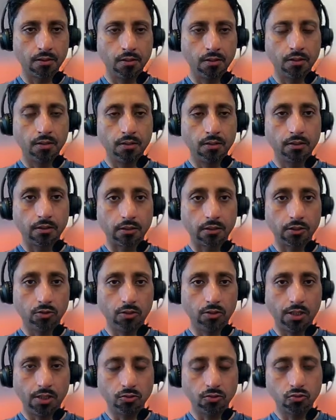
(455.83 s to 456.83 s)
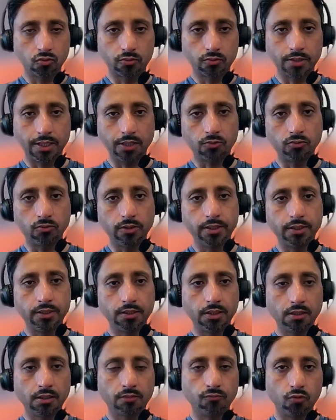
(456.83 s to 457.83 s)
So how to calculate
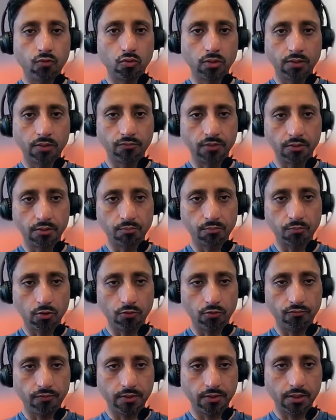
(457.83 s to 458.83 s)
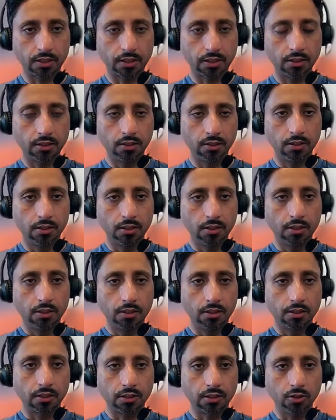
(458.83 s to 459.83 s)
these four different profits?
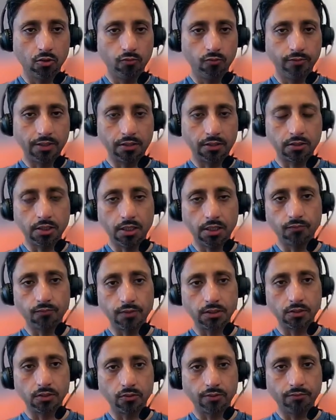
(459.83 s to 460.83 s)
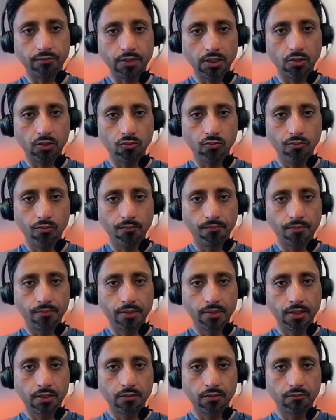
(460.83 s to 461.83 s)
So we start with the revenue.
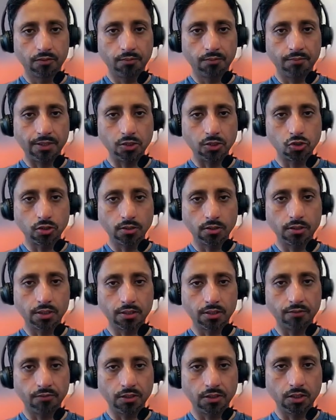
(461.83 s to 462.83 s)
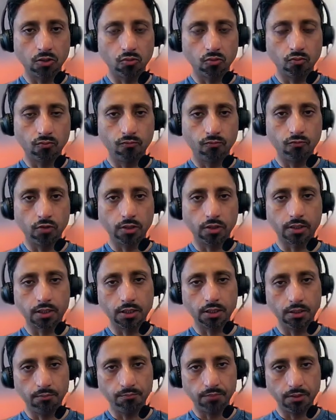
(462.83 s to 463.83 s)
We mention the revenue, for
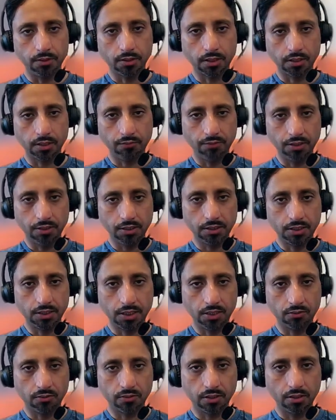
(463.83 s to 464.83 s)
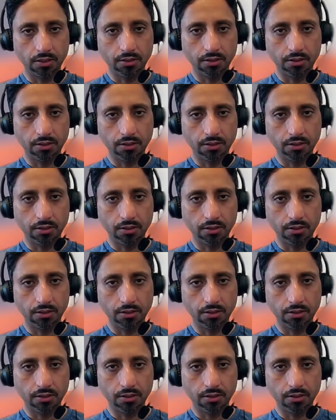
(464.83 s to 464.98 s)
example, 70,000,